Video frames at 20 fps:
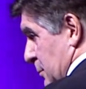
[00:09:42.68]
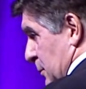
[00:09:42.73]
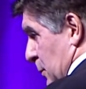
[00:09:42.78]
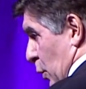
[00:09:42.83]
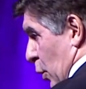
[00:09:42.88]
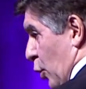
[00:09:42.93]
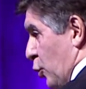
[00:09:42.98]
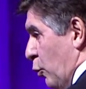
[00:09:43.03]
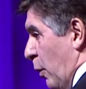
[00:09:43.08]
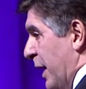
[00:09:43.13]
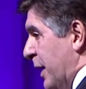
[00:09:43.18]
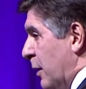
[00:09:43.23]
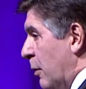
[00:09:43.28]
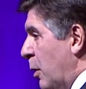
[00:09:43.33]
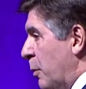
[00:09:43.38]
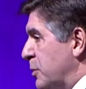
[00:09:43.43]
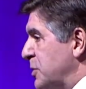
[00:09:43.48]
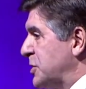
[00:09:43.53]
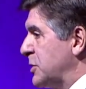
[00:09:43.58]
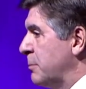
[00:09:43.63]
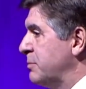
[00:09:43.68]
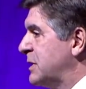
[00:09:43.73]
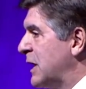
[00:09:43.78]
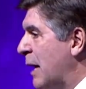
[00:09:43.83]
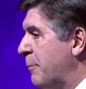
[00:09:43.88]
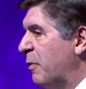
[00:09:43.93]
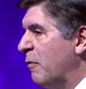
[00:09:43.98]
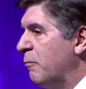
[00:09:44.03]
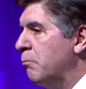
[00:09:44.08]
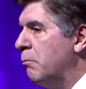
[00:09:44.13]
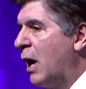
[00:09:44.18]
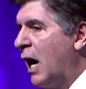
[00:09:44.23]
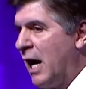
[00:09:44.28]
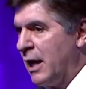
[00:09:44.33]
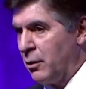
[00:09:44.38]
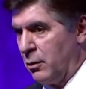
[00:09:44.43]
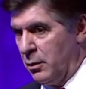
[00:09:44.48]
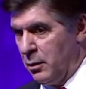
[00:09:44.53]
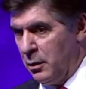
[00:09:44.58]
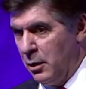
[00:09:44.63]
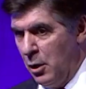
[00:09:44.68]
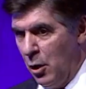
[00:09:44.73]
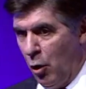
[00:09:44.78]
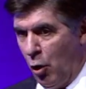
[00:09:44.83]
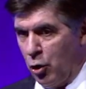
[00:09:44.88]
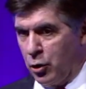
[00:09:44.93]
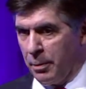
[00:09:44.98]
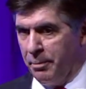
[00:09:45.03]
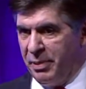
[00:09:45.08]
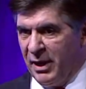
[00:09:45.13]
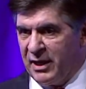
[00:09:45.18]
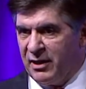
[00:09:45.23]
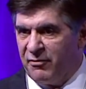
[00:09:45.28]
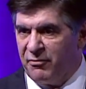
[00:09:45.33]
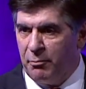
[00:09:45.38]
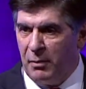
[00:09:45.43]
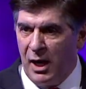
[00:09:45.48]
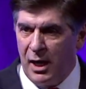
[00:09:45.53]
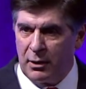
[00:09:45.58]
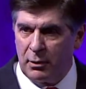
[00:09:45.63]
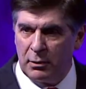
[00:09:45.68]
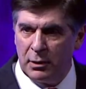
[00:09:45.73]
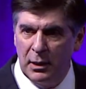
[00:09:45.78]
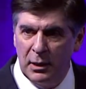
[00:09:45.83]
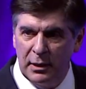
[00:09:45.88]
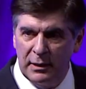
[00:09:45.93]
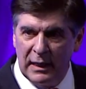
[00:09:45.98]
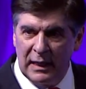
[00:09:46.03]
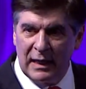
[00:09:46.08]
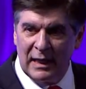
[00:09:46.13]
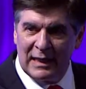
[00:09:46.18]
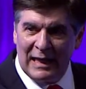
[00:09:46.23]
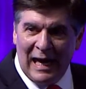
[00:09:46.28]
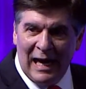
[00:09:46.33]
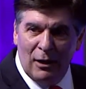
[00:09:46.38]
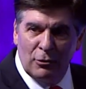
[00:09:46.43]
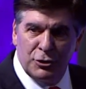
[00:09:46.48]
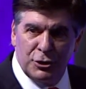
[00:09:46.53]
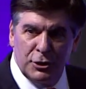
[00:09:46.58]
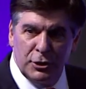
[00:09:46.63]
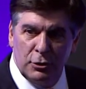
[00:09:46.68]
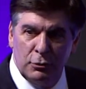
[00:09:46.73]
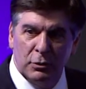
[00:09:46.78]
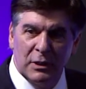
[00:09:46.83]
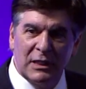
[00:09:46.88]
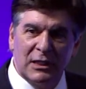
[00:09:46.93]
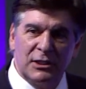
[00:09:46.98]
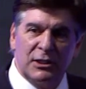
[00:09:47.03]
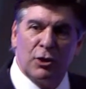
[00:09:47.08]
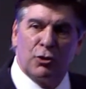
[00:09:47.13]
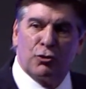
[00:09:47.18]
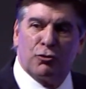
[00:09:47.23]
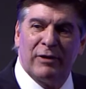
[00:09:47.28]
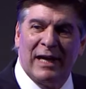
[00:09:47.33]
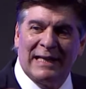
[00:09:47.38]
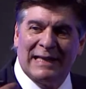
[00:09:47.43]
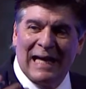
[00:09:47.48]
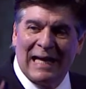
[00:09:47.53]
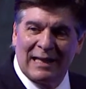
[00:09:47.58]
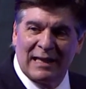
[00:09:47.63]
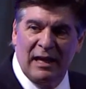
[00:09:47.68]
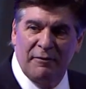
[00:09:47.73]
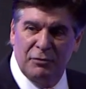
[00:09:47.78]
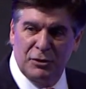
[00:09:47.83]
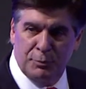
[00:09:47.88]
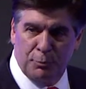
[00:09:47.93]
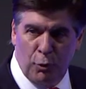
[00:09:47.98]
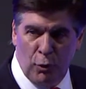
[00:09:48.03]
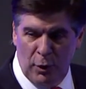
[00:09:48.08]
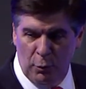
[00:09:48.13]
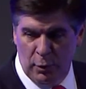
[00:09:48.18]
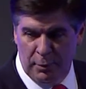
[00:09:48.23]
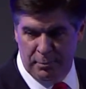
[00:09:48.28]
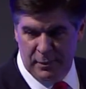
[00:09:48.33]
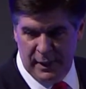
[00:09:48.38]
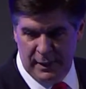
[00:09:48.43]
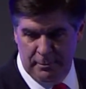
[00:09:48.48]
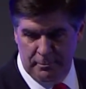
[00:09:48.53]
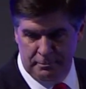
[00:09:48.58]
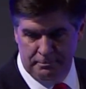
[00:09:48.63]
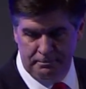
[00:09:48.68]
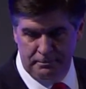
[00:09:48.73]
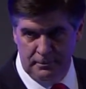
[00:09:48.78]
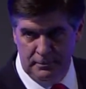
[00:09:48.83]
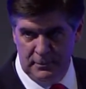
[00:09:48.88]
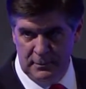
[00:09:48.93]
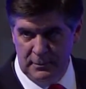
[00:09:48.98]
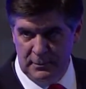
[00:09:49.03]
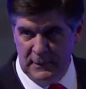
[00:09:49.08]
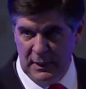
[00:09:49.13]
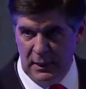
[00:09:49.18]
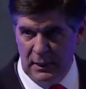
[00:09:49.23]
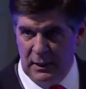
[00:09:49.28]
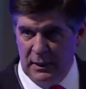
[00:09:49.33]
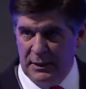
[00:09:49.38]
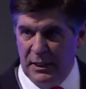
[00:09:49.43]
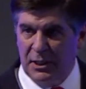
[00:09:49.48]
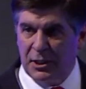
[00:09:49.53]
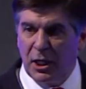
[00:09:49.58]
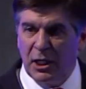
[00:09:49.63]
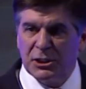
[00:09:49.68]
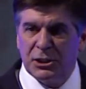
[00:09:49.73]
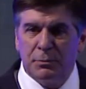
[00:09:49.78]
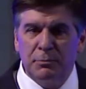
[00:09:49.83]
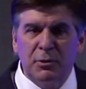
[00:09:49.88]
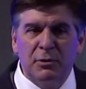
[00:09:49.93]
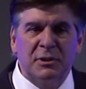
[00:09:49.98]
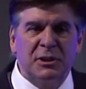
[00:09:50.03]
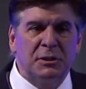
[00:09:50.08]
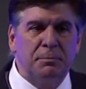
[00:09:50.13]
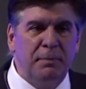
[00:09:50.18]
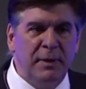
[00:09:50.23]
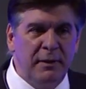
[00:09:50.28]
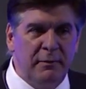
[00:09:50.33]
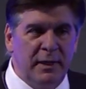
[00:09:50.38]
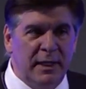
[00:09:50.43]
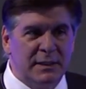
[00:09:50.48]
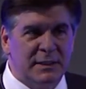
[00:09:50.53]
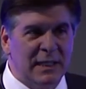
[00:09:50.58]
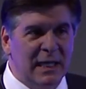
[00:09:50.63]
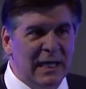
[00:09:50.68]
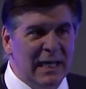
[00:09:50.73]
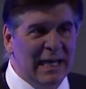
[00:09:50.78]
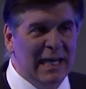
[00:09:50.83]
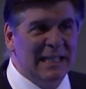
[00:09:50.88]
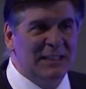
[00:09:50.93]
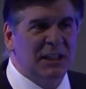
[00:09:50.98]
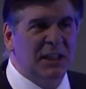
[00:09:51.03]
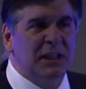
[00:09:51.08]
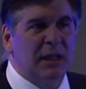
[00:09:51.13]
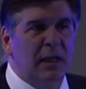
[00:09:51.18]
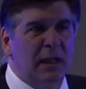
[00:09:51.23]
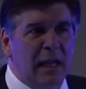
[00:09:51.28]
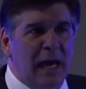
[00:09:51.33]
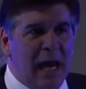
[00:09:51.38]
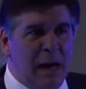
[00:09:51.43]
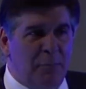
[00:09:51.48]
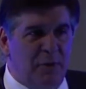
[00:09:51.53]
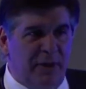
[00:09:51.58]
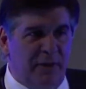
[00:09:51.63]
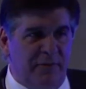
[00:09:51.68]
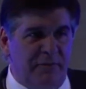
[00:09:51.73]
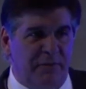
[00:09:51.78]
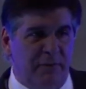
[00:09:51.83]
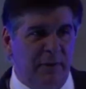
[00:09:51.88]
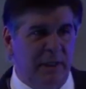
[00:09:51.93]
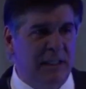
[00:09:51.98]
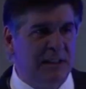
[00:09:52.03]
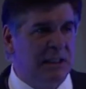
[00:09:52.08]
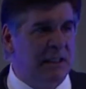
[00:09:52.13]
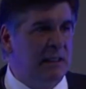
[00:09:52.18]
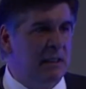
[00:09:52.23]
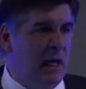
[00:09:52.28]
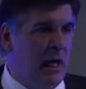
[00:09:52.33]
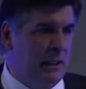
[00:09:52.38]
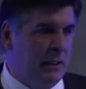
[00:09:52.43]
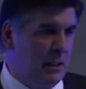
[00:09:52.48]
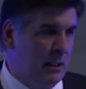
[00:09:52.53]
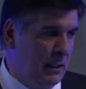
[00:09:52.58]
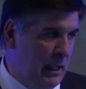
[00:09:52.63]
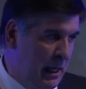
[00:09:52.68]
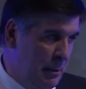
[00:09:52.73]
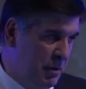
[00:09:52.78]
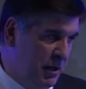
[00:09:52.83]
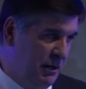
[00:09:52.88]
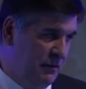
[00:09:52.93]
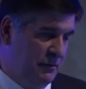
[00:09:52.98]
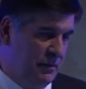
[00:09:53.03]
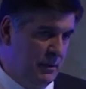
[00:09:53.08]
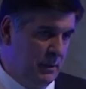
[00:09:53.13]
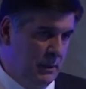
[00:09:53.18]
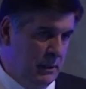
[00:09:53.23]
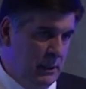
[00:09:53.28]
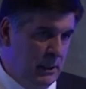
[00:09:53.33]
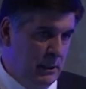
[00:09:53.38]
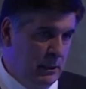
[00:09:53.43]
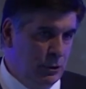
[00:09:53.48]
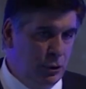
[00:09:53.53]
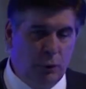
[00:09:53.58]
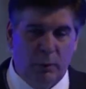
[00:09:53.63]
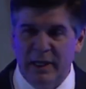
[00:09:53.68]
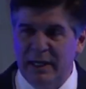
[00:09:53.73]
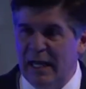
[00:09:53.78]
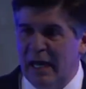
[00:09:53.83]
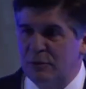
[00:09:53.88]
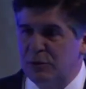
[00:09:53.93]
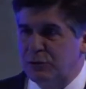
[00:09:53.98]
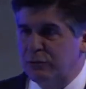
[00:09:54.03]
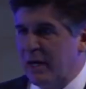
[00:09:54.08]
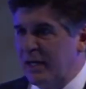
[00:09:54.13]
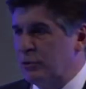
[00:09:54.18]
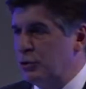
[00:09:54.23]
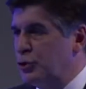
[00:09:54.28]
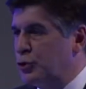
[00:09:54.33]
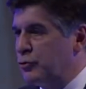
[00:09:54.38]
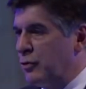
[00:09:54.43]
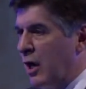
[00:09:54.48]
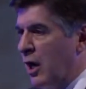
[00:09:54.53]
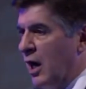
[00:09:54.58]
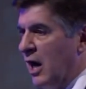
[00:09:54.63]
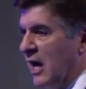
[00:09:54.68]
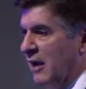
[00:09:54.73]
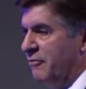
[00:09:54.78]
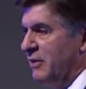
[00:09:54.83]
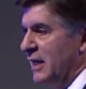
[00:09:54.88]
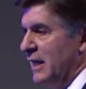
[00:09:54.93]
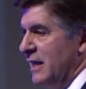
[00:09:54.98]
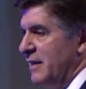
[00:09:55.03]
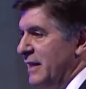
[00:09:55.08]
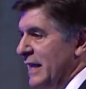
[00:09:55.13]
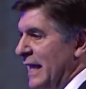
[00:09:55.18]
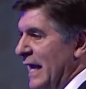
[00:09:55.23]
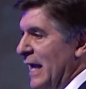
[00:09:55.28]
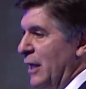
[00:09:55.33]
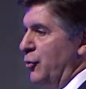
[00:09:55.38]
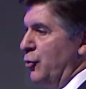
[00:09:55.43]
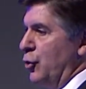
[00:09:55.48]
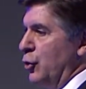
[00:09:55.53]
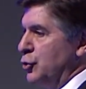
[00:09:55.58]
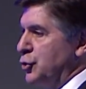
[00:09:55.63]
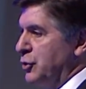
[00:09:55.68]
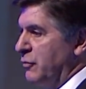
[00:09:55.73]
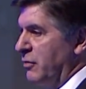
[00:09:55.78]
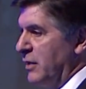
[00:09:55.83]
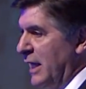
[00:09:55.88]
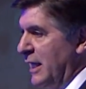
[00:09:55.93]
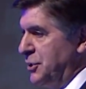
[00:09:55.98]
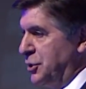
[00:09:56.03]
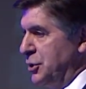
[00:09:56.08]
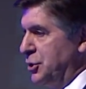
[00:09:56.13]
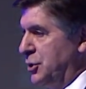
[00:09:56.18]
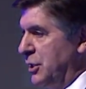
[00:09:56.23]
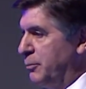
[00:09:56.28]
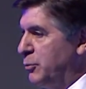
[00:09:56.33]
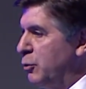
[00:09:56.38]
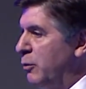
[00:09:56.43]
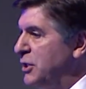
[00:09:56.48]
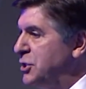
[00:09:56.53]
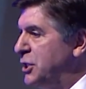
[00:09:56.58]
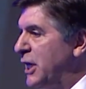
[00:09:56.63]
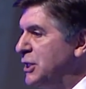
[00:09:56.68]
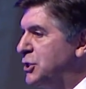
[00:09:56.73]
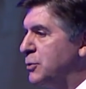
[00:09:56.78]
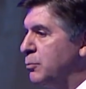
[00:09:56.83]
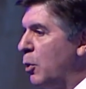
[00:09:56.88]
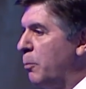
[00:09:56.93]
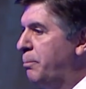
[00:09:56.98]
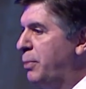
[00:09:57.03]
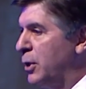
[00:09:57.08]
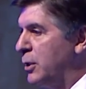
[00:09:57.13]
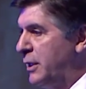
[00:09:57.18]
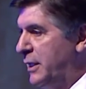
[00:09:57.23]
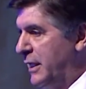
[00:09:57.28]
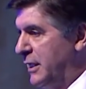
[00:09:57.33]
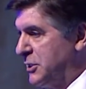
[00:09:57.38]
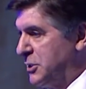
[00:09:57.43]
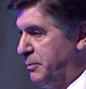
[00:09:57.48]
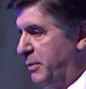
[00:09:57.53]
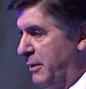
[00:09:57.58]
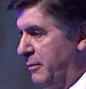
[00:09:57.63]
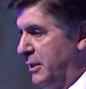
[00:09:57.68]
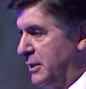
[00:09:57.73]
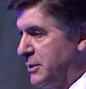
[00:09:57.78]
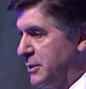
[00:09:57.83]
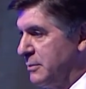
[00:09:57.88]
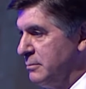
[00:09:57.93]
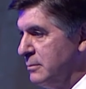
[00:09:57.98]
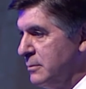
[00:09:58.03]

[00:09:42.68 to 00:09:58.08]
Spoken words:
Or do I come up with some type of model or competitive model that allows you to create that leverage point with me? The customer experience, is it collaborative? Is it not collaborative? Do I now try to drive the end user relationship? Do I change the mobility experience?